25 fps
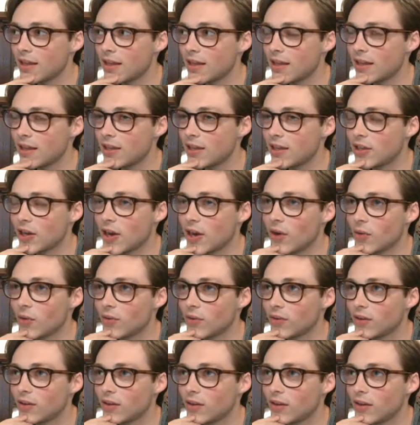
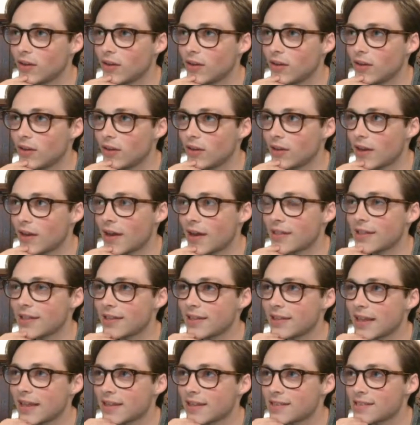I
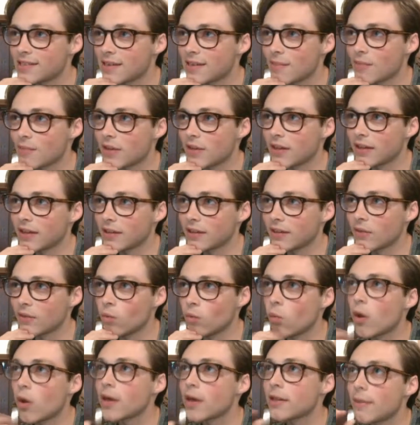think that's something.
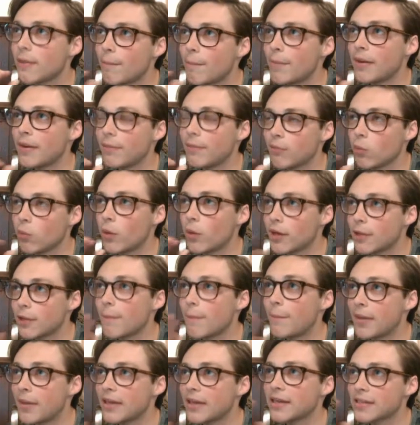One of
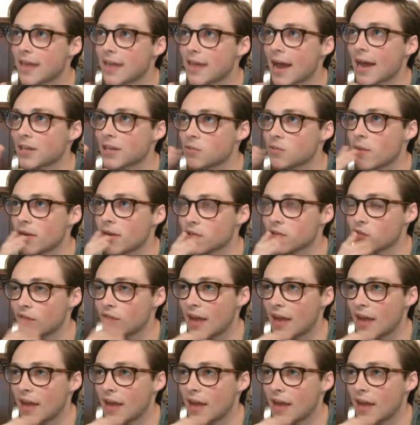the biggest aspects of